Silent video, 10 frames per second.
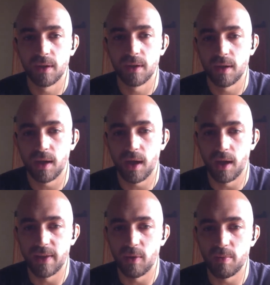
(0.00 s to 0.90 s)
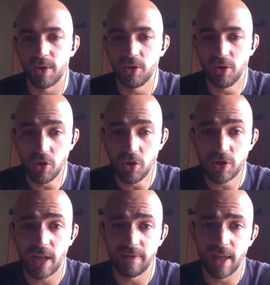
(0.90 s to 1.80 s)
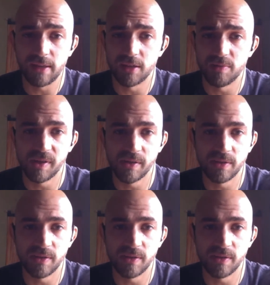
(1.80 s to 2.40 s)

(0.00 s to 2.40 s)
that will be a huge advantage, because